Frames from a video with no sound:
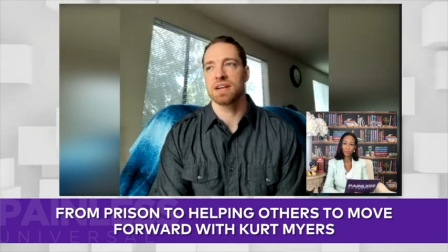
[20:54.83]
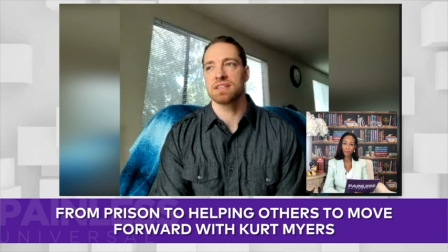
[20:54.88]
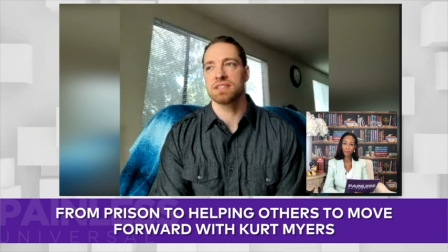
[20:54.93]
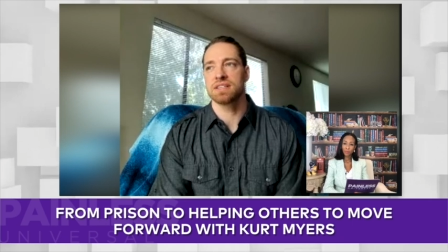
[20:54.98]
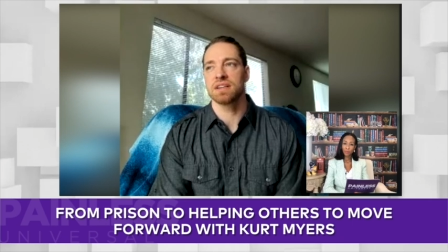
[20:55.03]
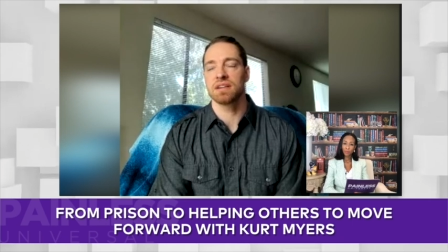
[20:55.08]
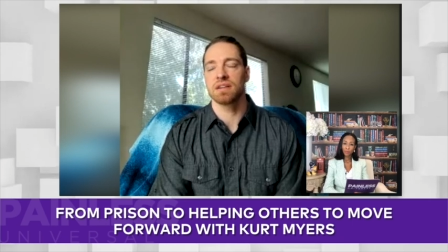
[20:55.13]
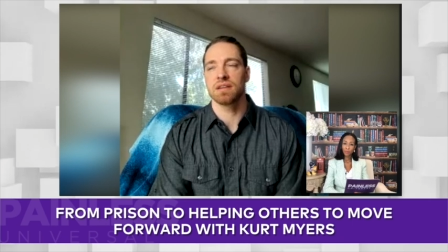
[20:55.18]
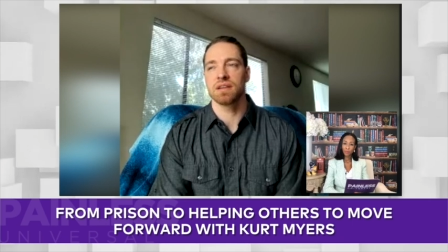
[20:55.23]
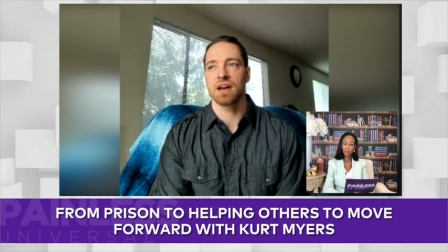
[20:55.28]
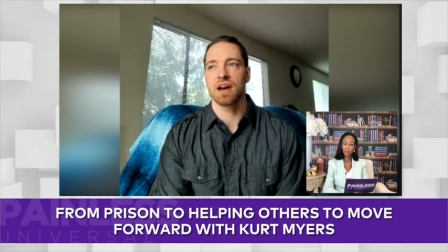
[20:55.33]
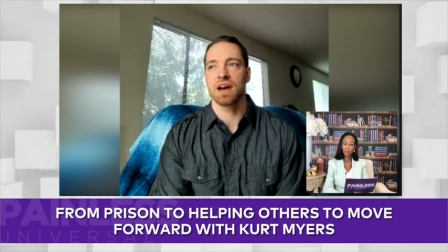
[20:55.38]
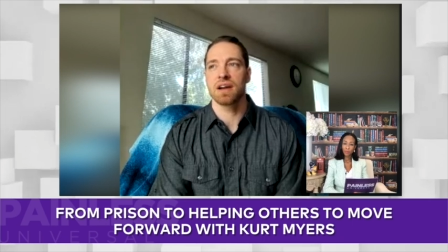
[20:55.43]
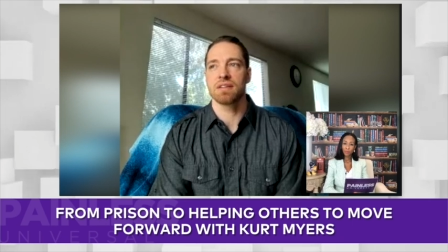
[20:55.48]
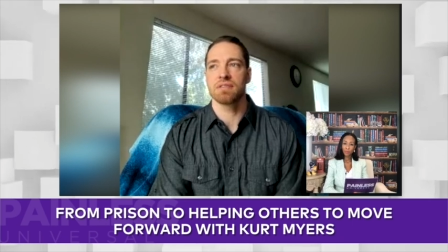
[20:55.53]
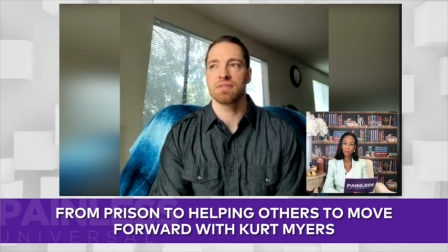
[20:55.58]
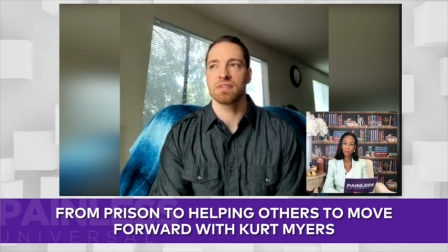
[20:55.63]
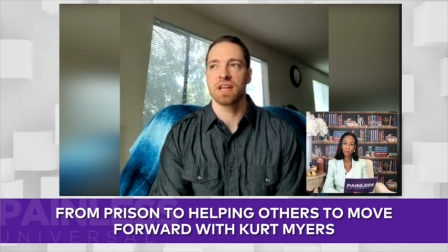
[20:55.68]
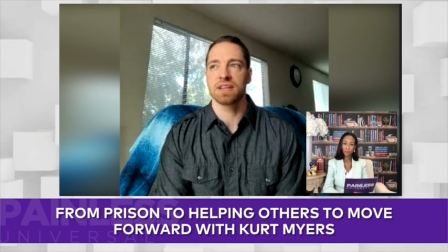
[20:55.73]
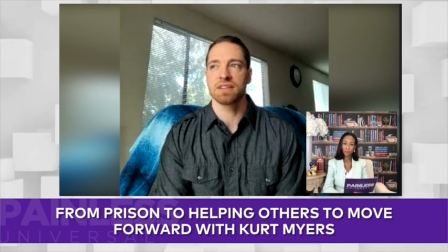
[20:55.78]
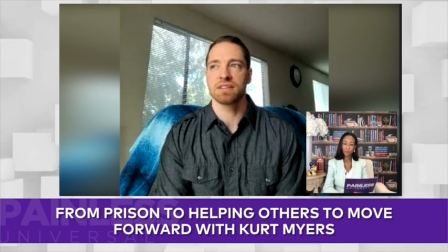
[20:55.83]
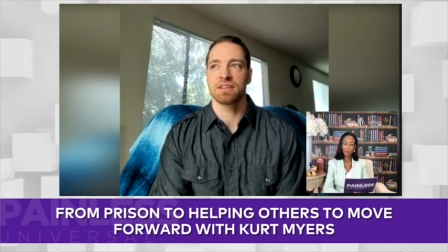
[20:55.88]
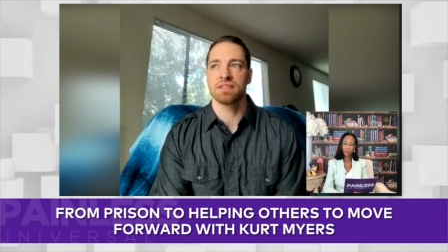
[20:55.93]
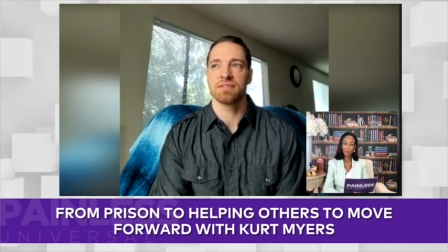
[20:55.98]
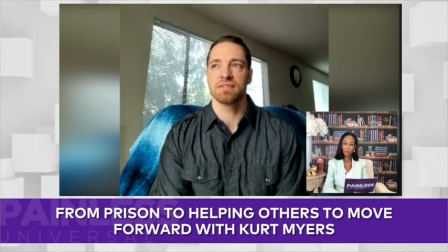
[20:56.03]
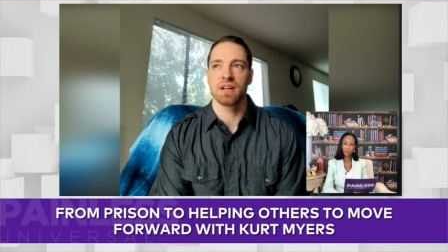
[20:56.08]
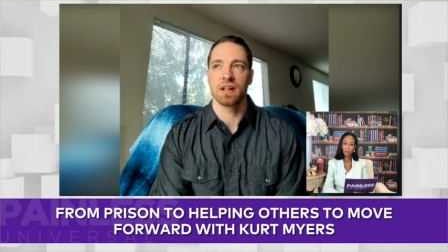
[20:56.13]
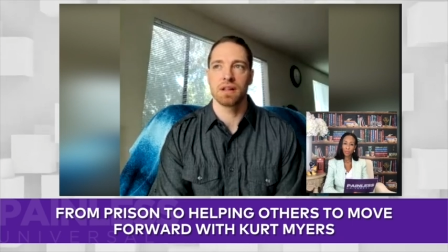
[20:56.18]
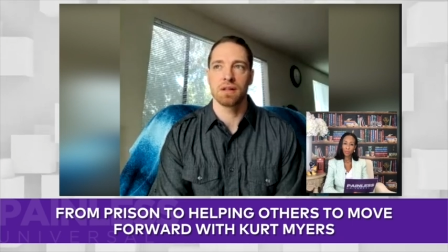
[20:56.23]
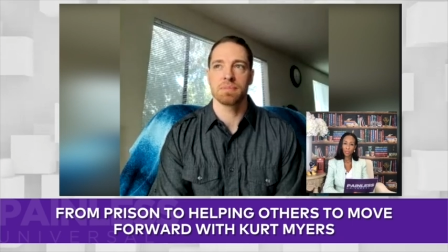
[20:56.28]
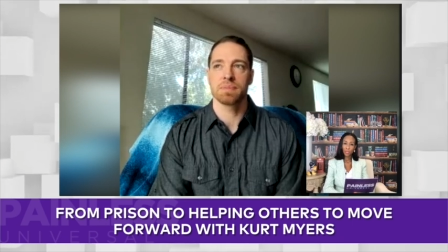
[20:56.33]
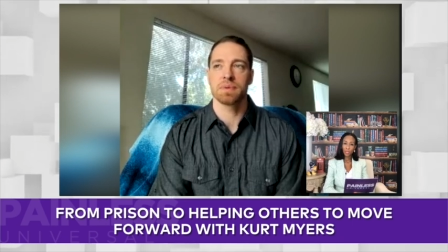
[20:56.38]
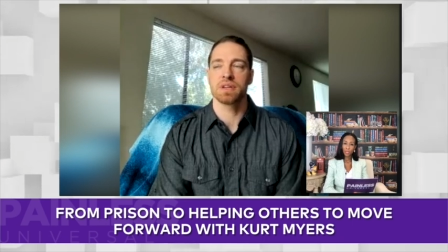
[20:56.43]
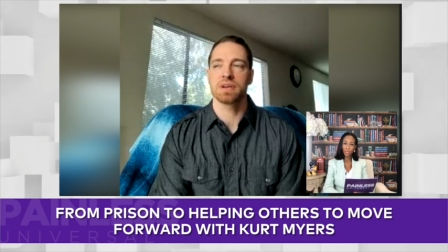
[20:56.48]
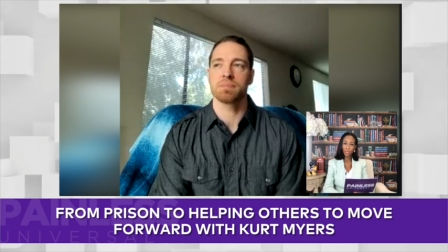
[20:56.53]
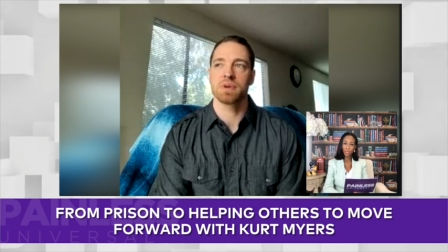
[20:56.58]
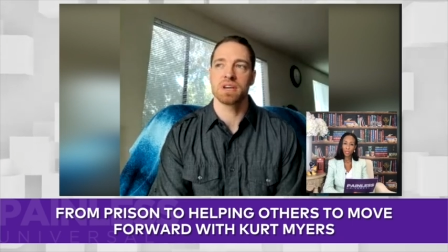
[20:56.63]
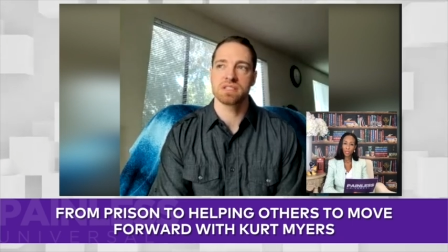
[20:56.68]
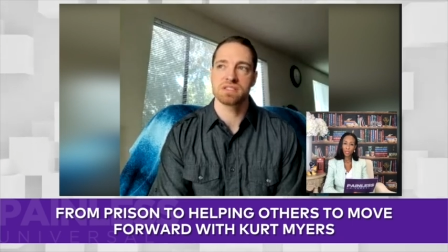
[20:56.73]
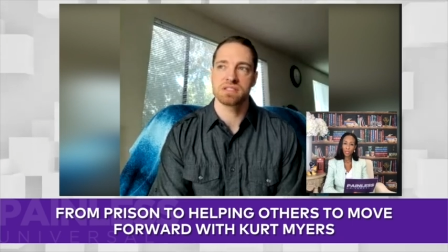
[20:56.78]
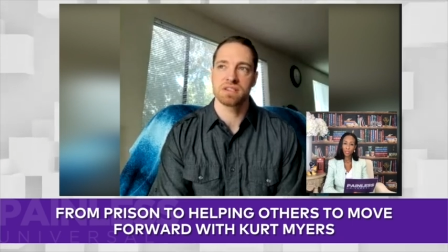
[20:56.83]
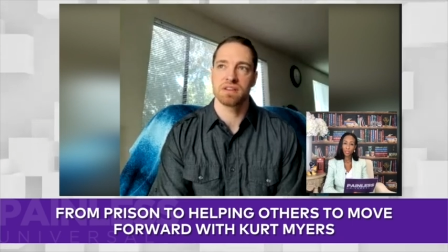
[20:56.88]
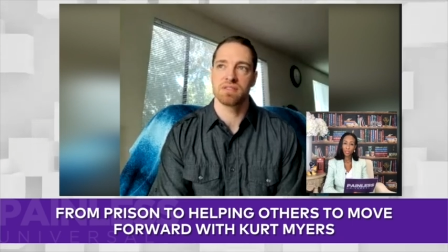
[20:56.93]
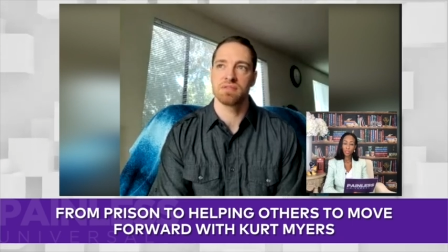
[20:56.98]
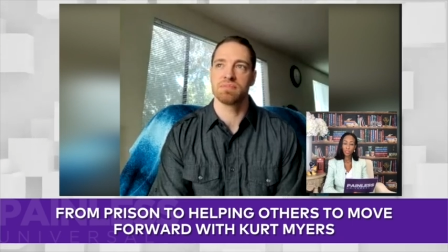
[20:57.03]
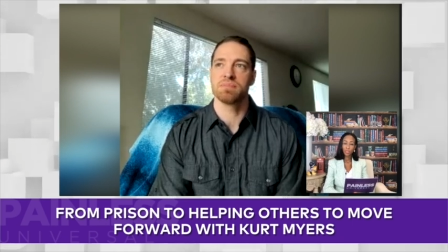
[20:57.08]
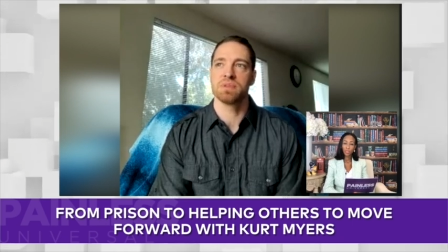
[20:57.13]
I did a lot of like developing myself